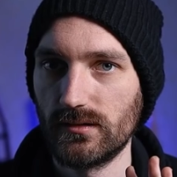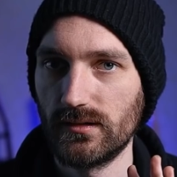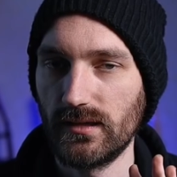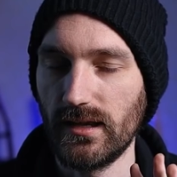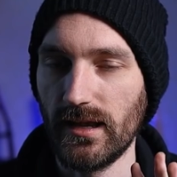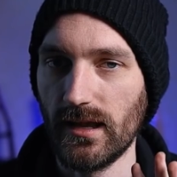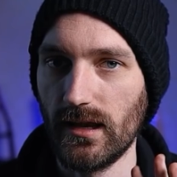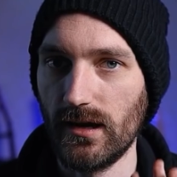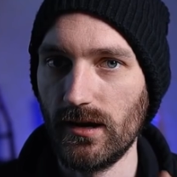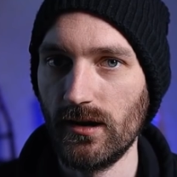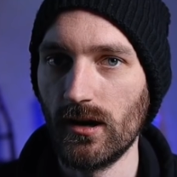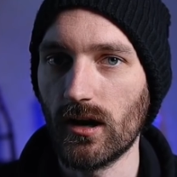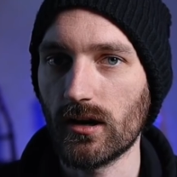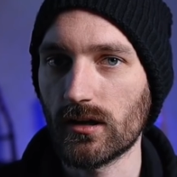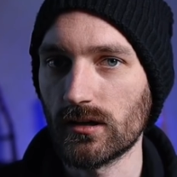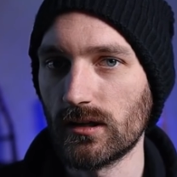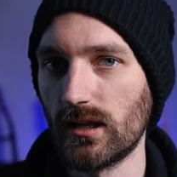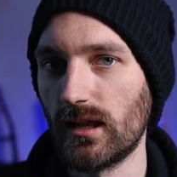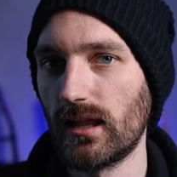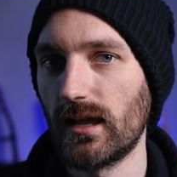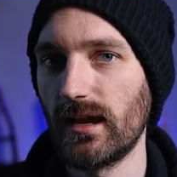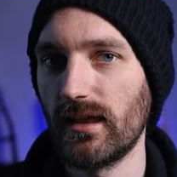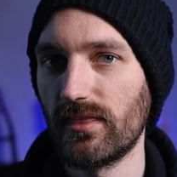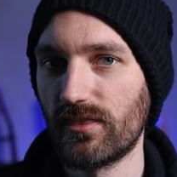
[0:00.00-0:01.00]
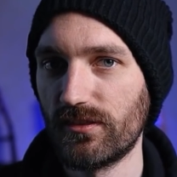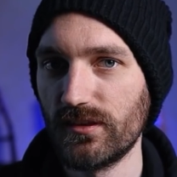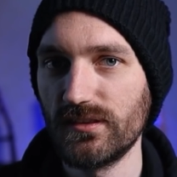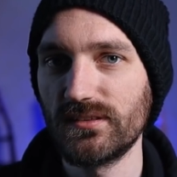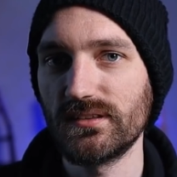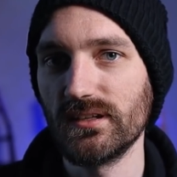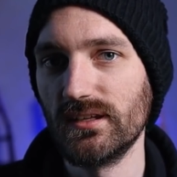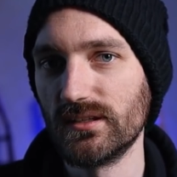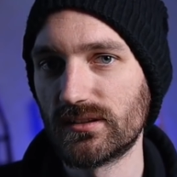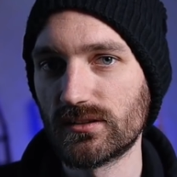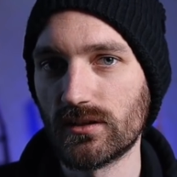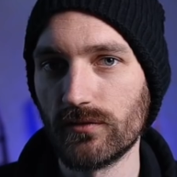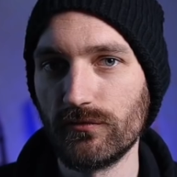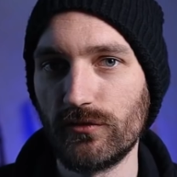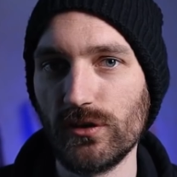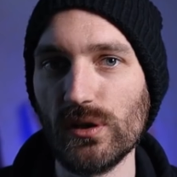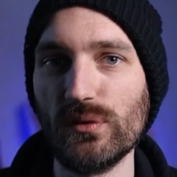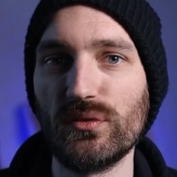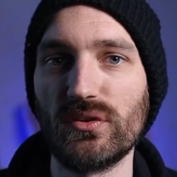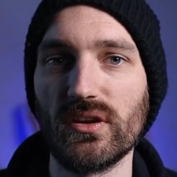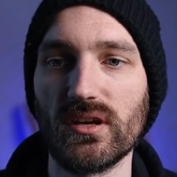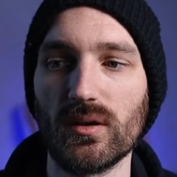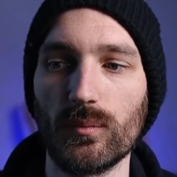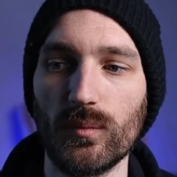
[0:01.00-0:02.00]
And not gonna lie, this is
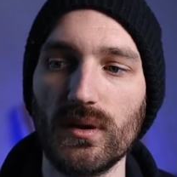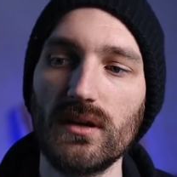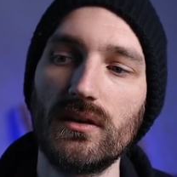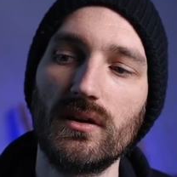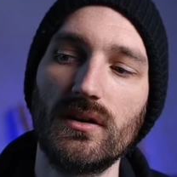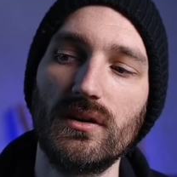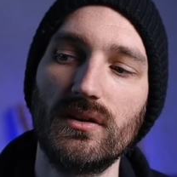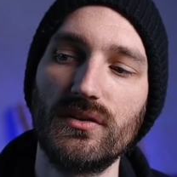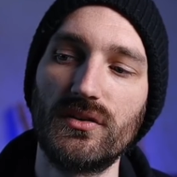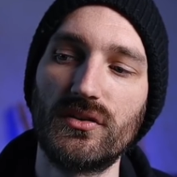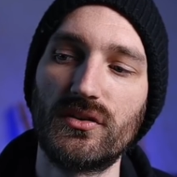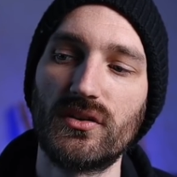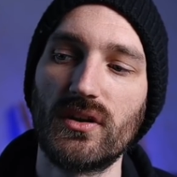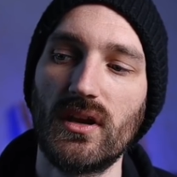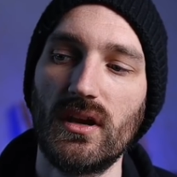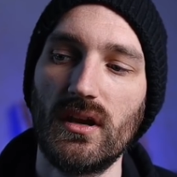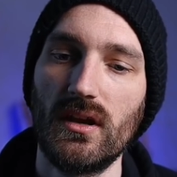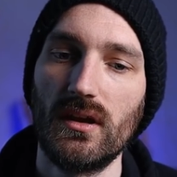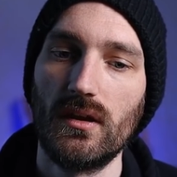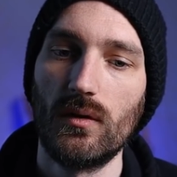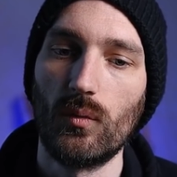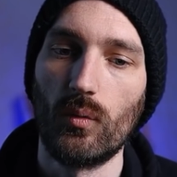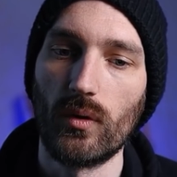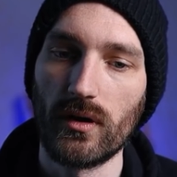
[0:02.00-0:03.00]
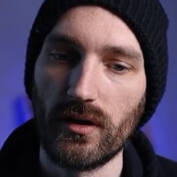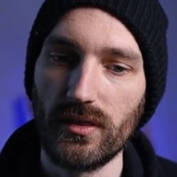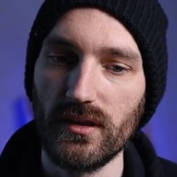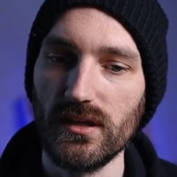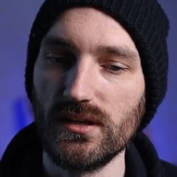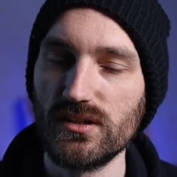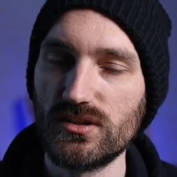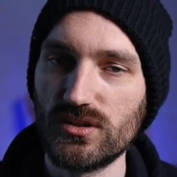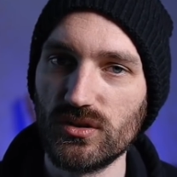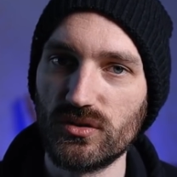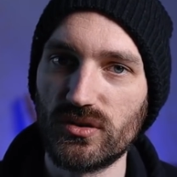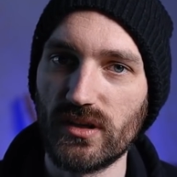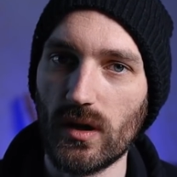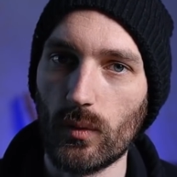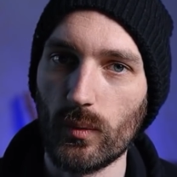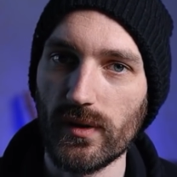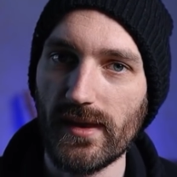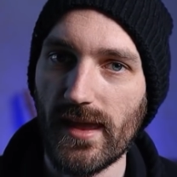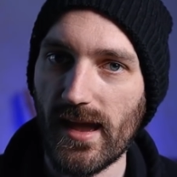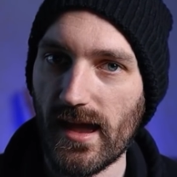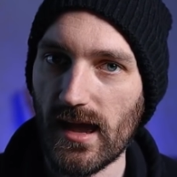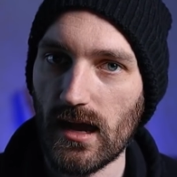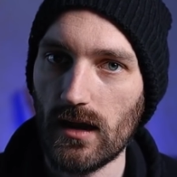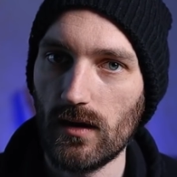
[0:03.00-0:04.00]
confusing because one of the issues that
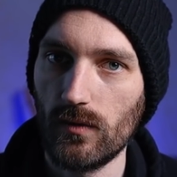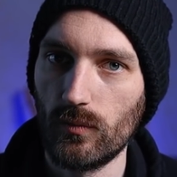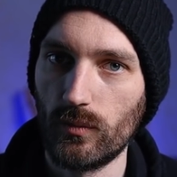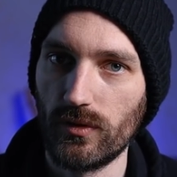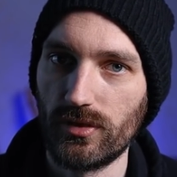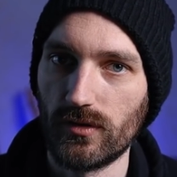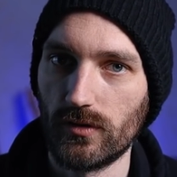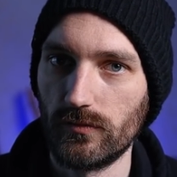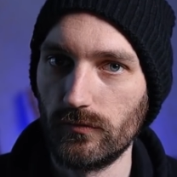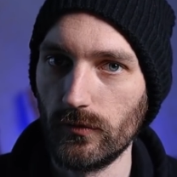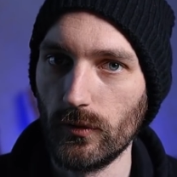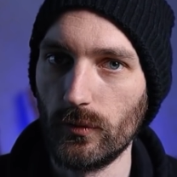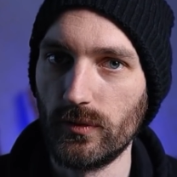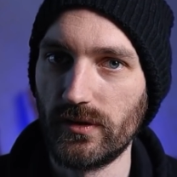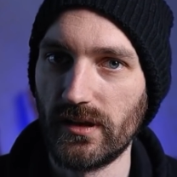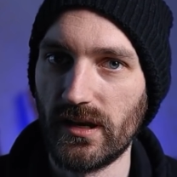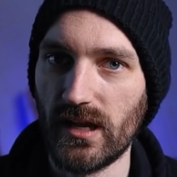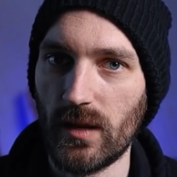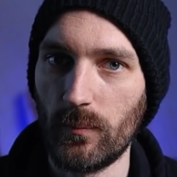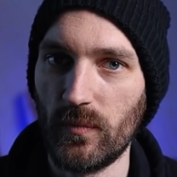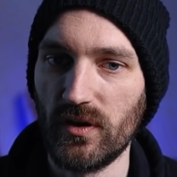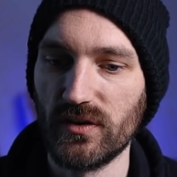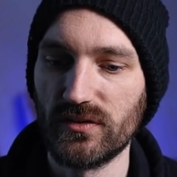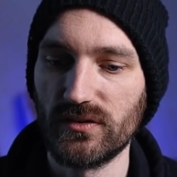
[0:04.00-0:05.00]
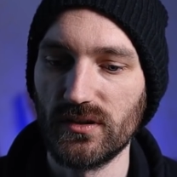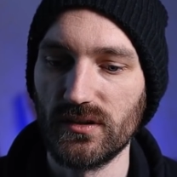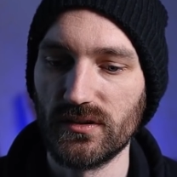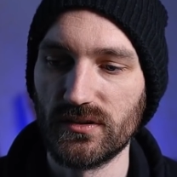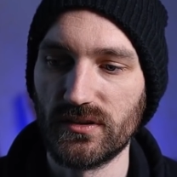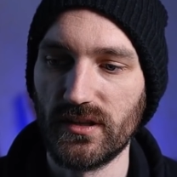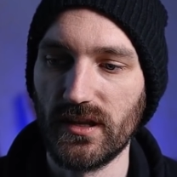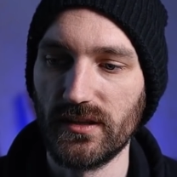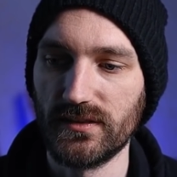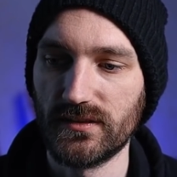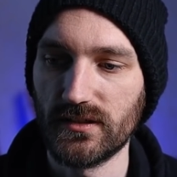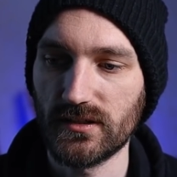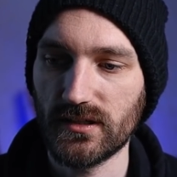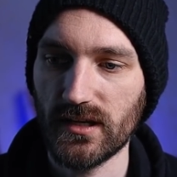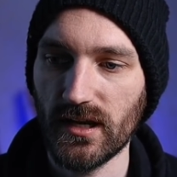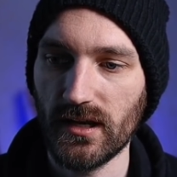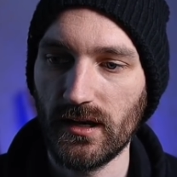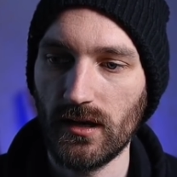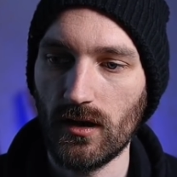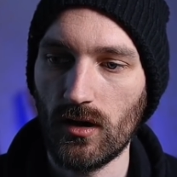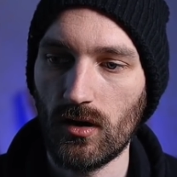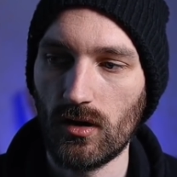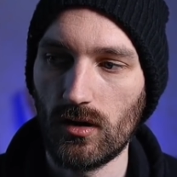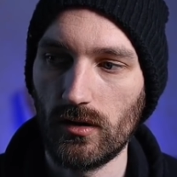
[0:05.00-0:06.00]
we have with our fluid dynamics is that they're
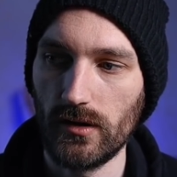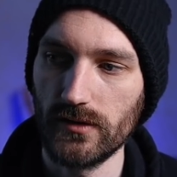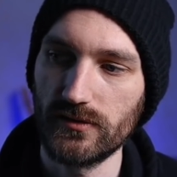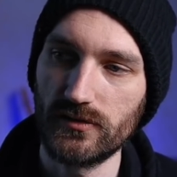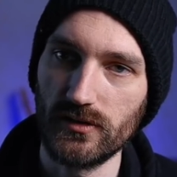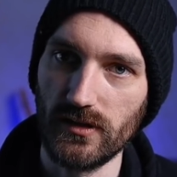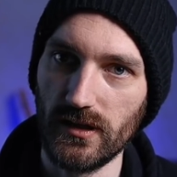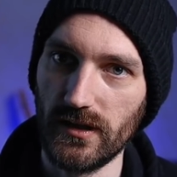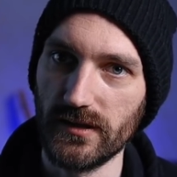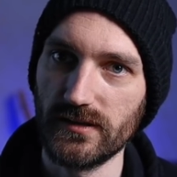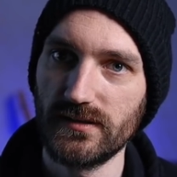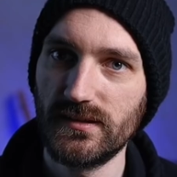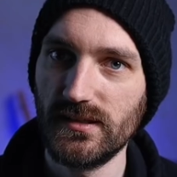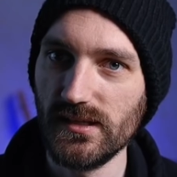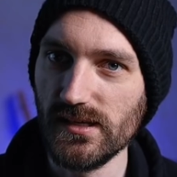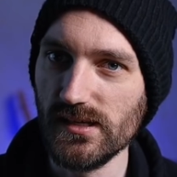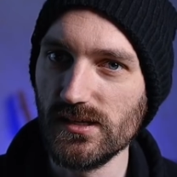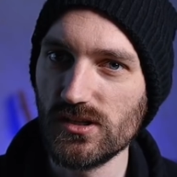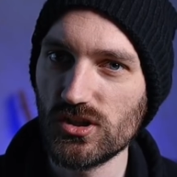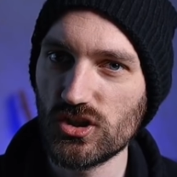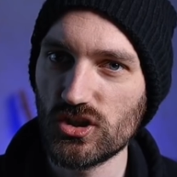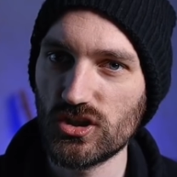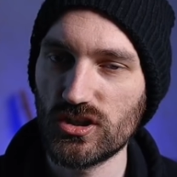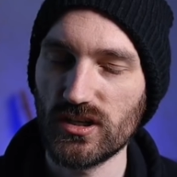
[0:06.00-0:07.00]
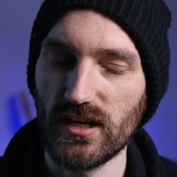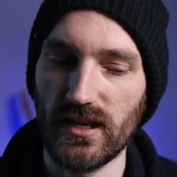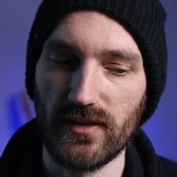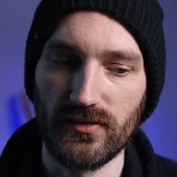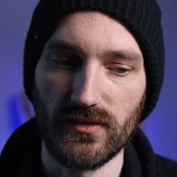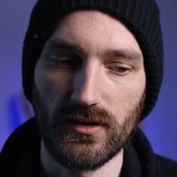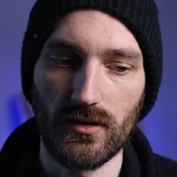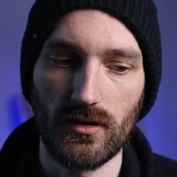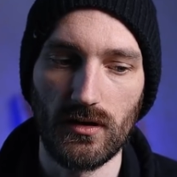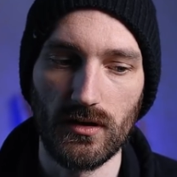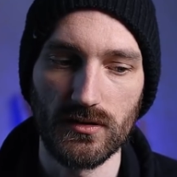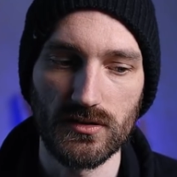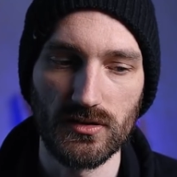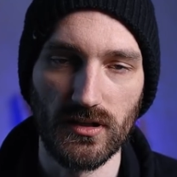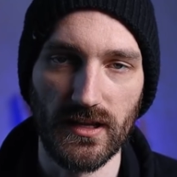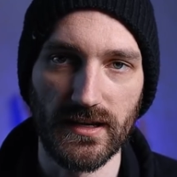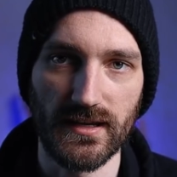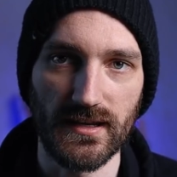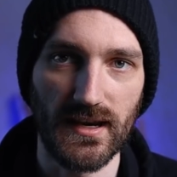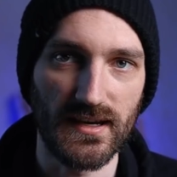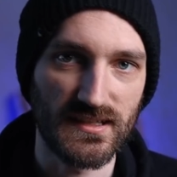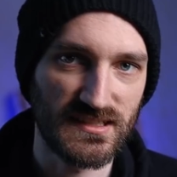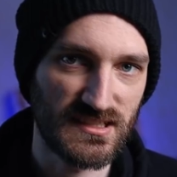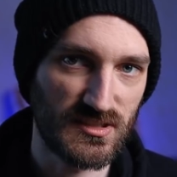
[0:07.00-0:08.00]
kind of hard to like teach and they're hard to
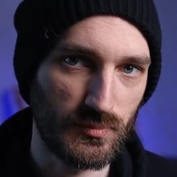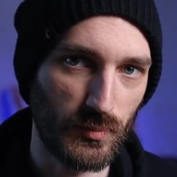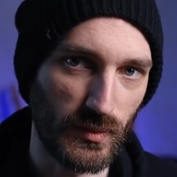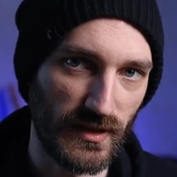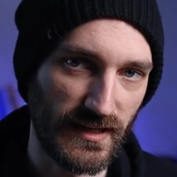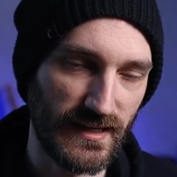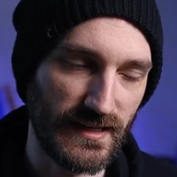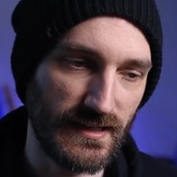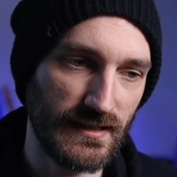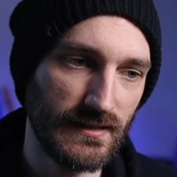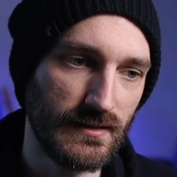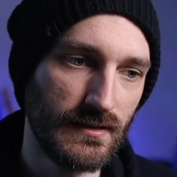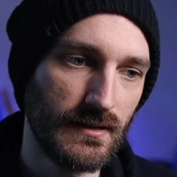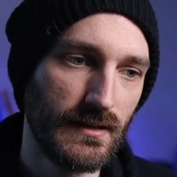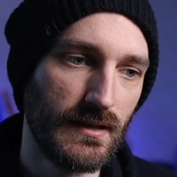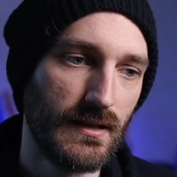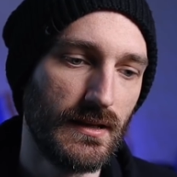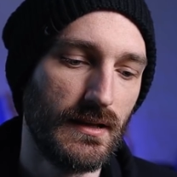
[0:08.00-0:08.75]
like explain.